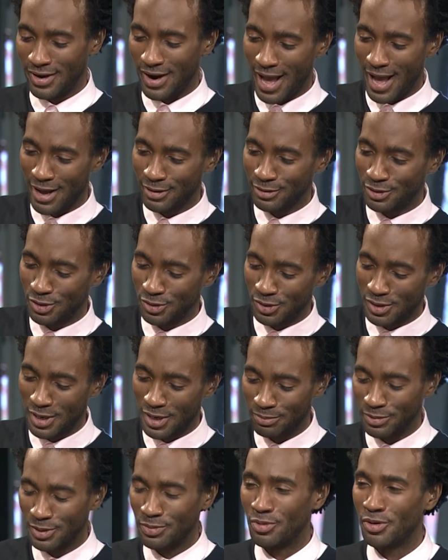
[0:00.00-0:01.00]
How'd you
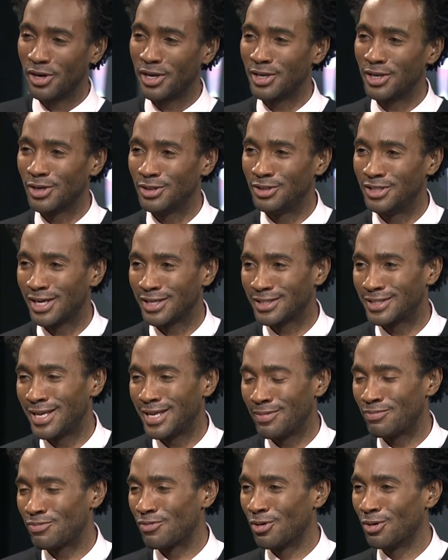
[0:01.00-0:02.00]
come to bring your duct
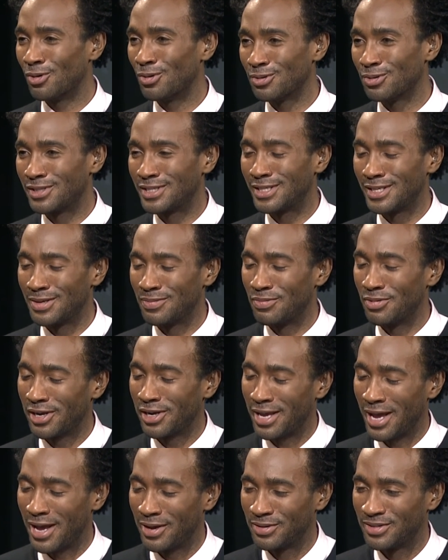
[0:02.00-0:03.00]
tape rolls to the
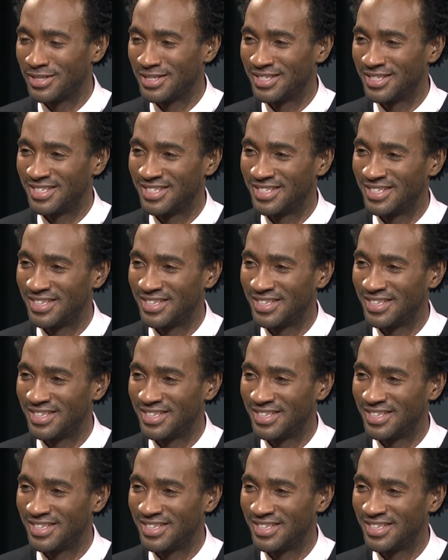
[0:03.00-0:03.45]
BRIC House?